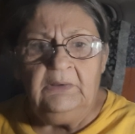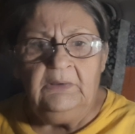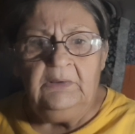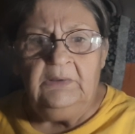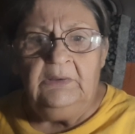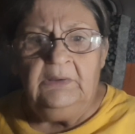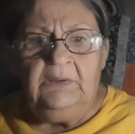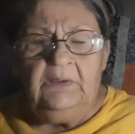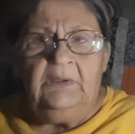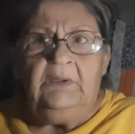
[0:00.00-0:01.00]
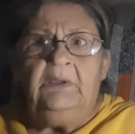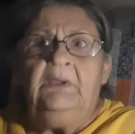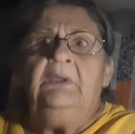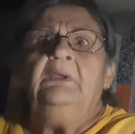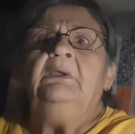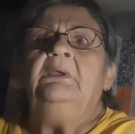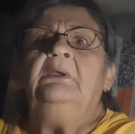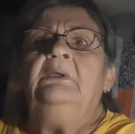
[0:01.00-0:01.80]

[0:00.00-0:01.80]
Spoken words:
Nothing is said.